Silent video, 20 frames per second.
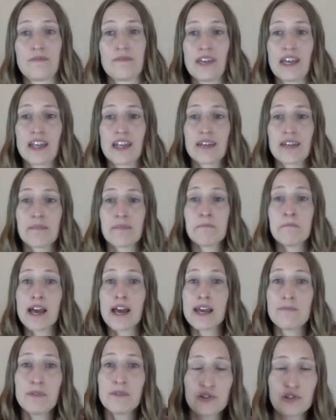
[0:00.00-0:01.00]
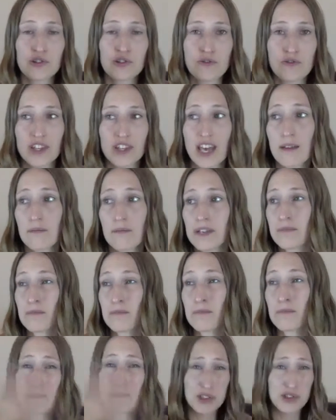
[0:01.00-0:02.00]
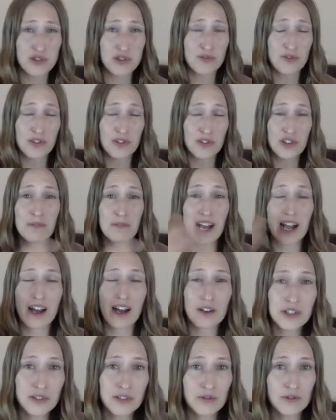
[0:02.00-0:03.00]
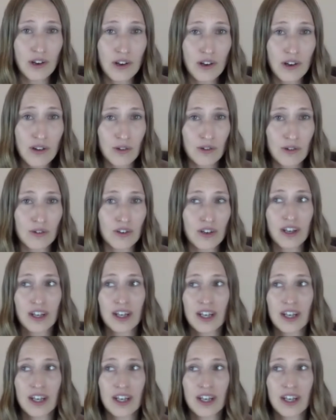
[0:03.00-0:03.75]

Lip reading: And it might be true for them and it might be true for you, but how do you know?